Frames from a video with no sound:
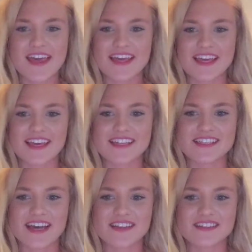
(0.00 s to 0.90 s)
and
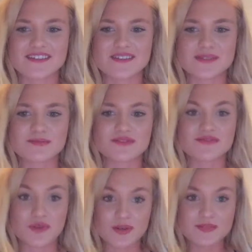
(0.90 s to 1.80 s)
how the students
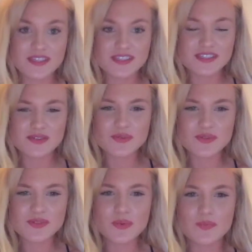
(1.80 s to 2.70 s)
performed in the
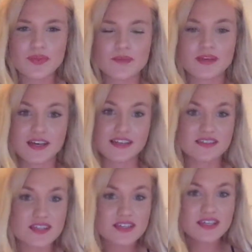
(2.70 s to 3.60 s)
schools because
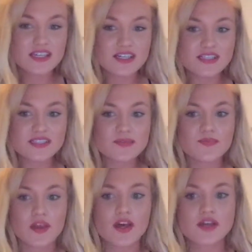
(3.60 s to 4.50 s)
of the clickers.
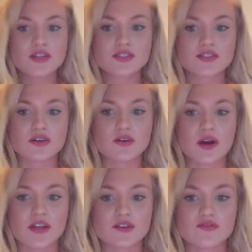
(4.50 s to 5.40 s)
So
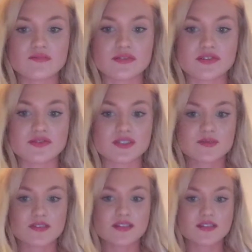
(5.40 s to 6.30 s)
I know from personal
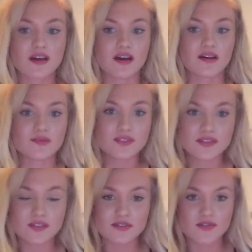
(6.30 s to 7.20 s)
experience, I
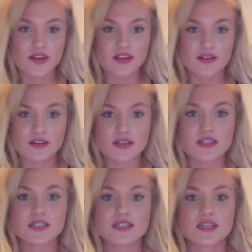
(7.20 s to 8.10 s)
wasn't a huge fan of the
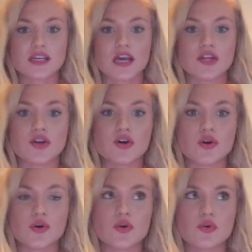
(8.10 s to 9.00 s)
clickers, and I
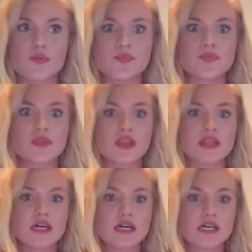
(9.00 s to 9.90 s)
know
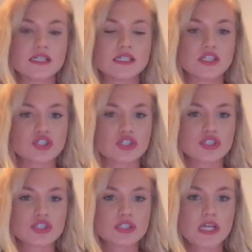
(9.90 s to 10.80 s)
the
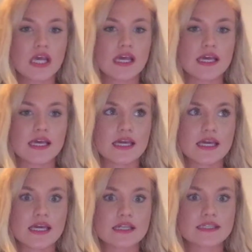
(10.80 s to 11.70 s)
teachers
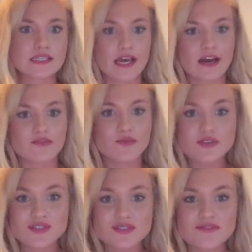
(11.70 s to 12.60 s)
and staff
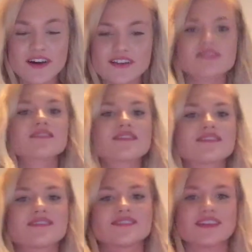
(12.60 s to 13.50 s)
weren't too fond of the
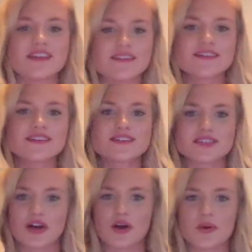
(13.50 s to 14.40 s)
clickers either,
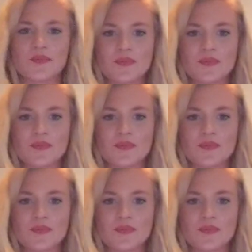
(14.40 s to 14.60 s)
so